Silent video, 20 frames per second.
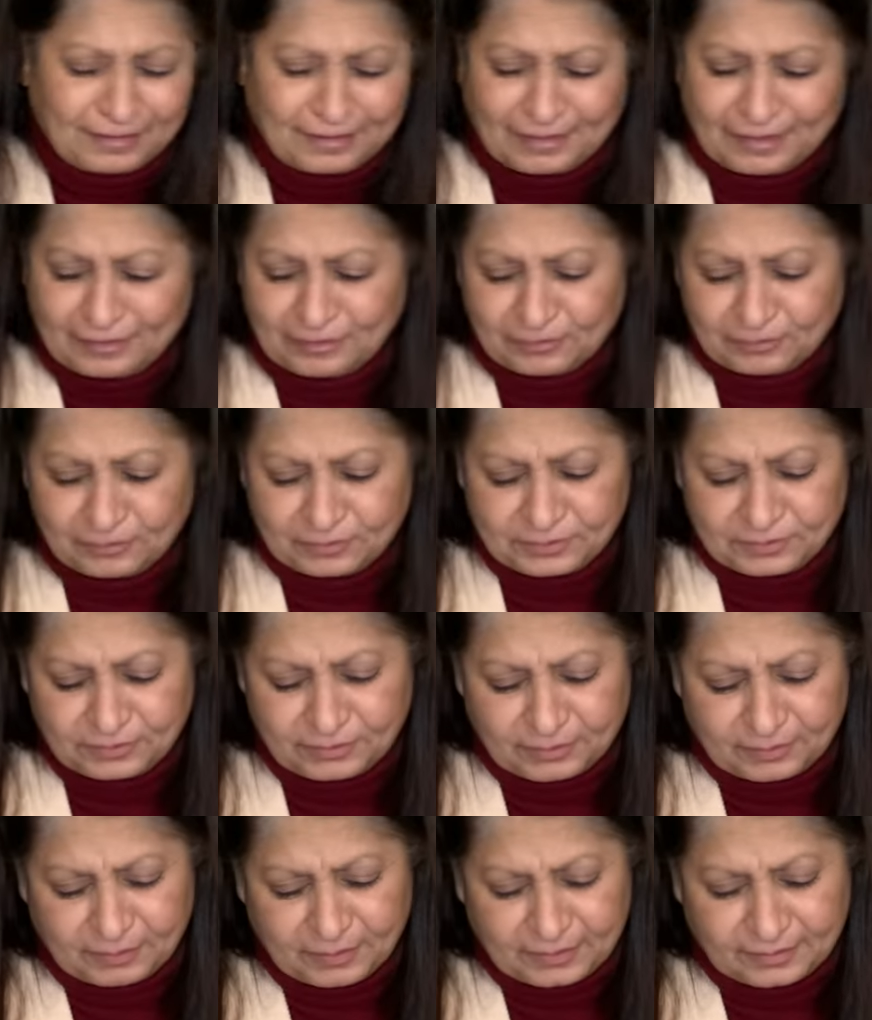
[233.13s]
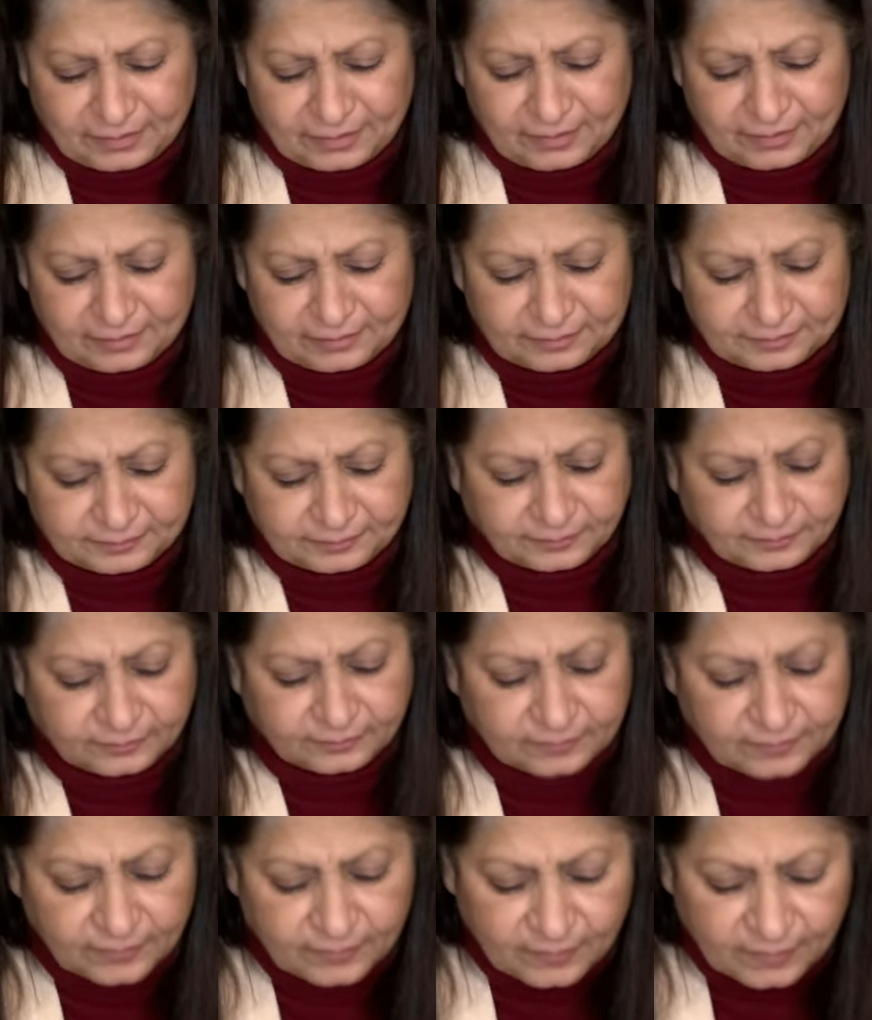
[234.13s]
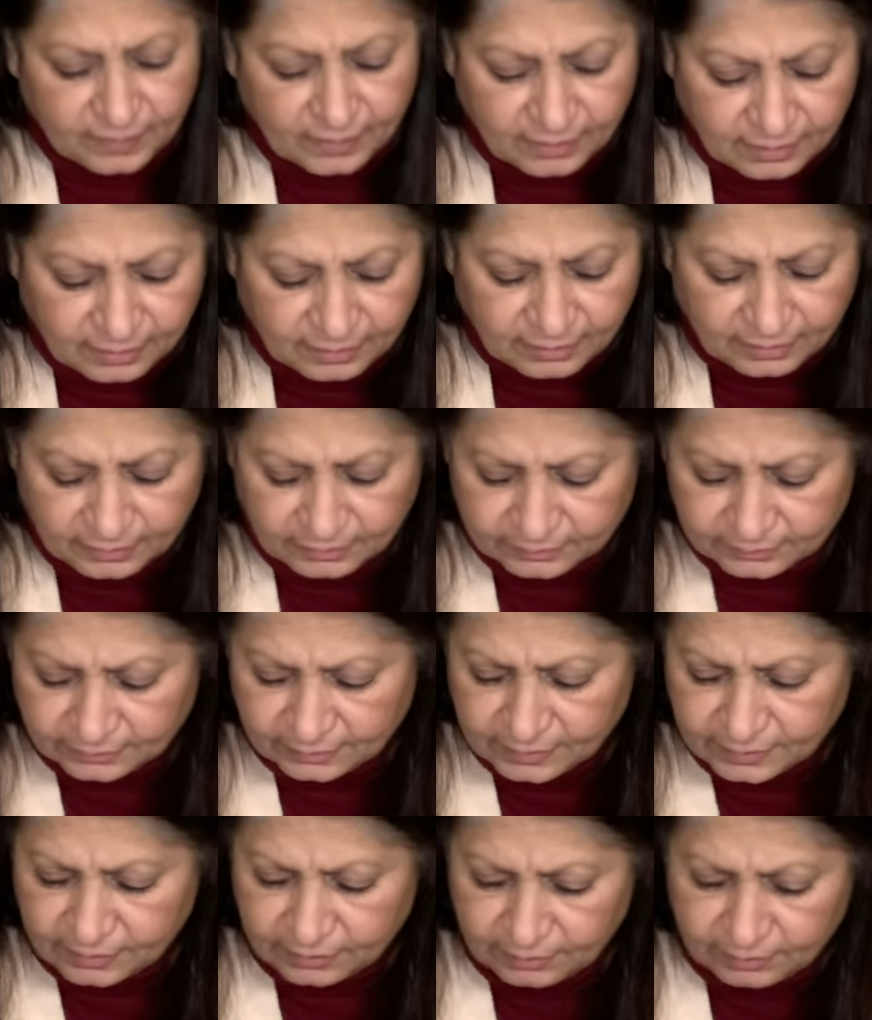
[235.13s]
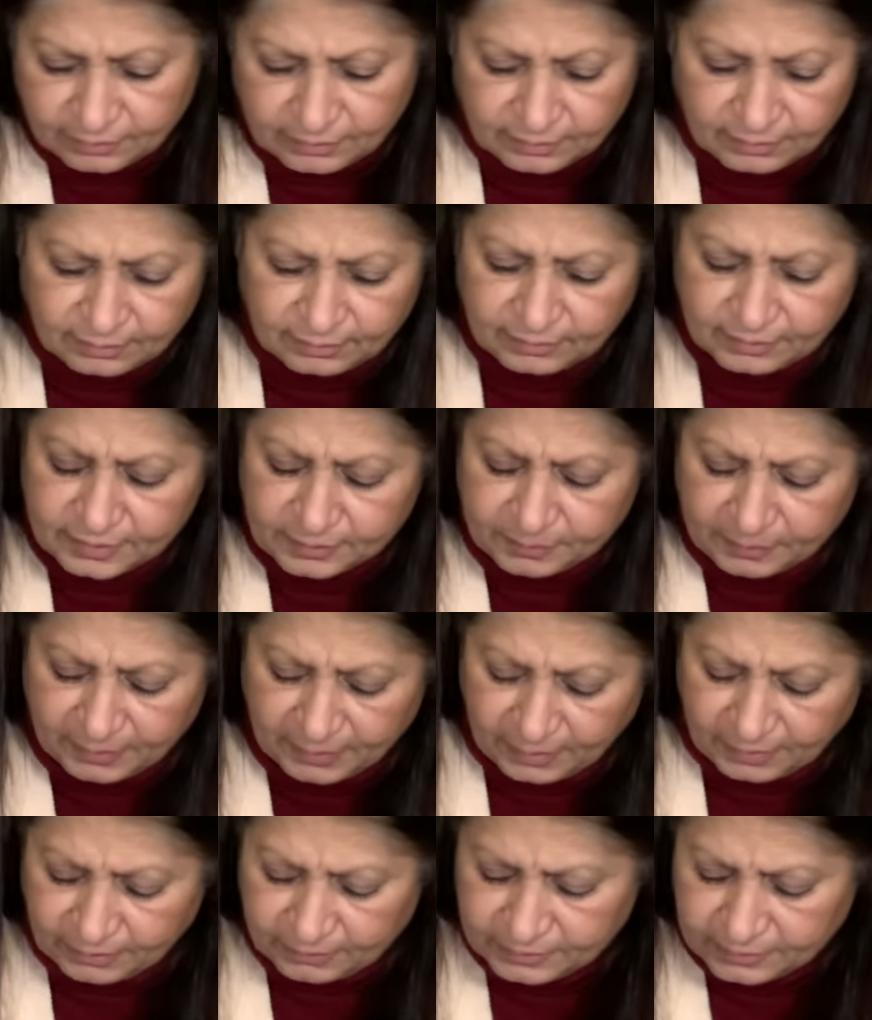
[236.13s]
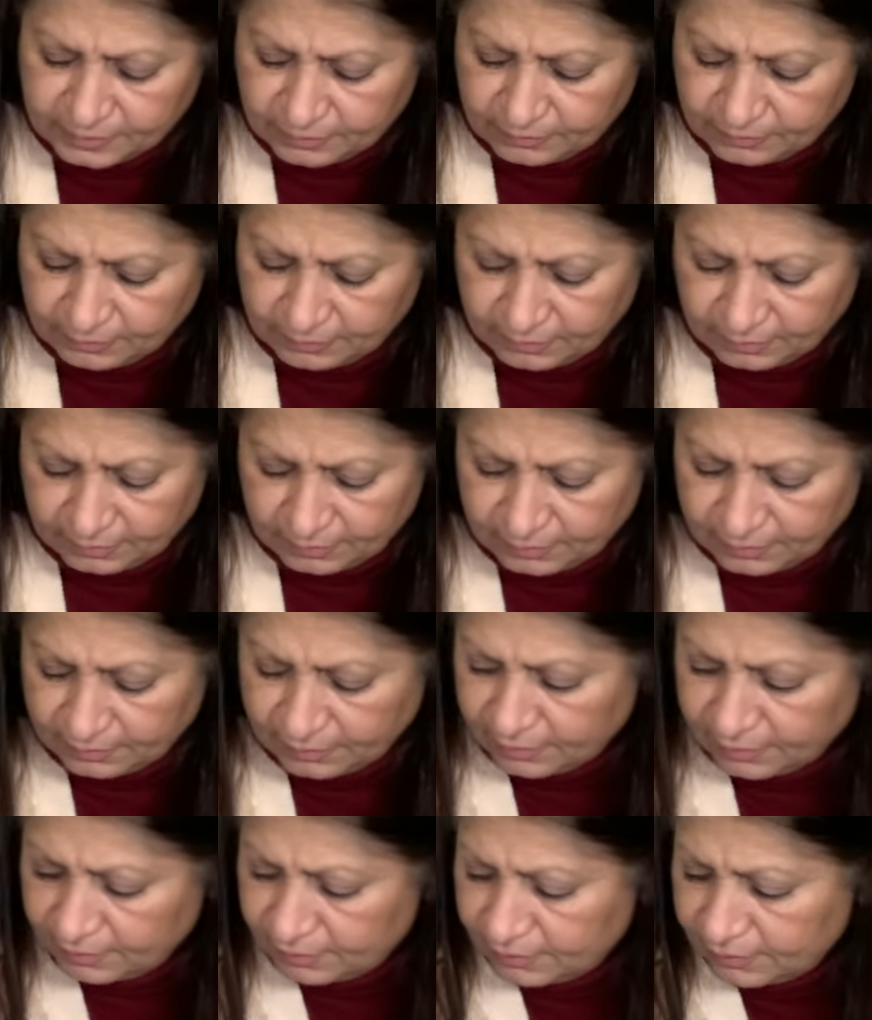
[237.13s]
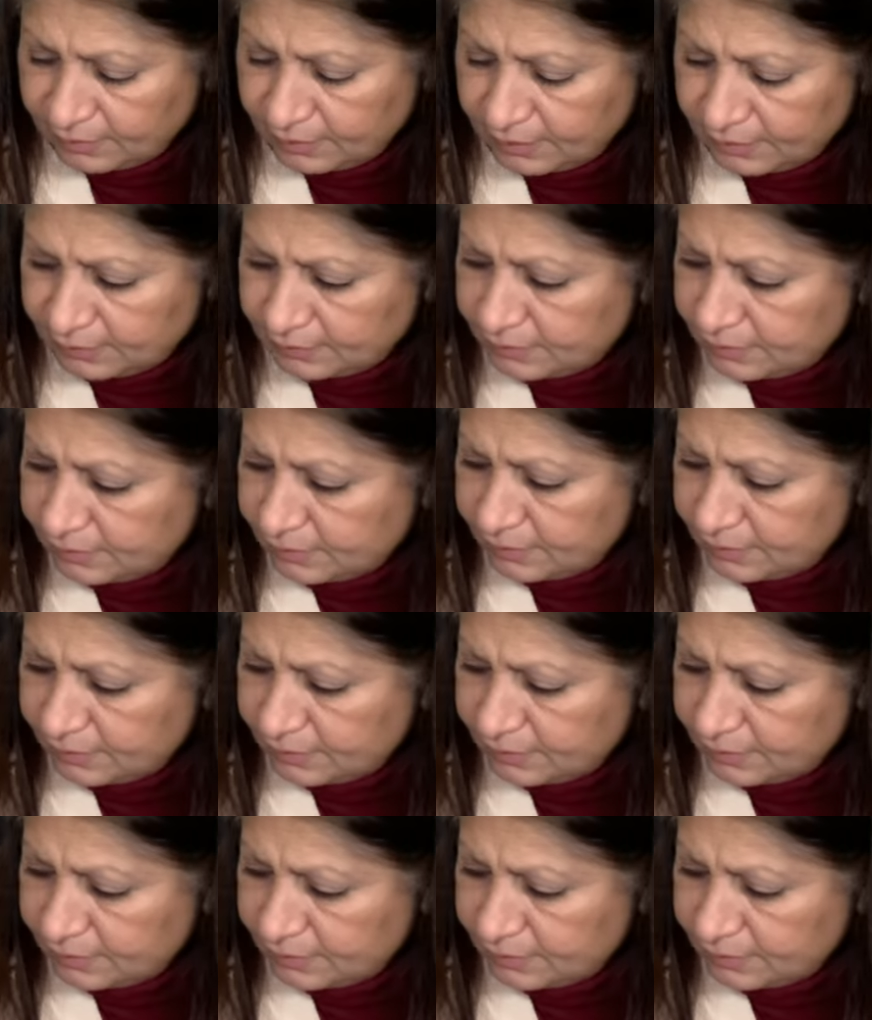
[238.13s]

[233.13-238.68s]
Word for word: I know what you're mad at. Does your uh, spouse or uh,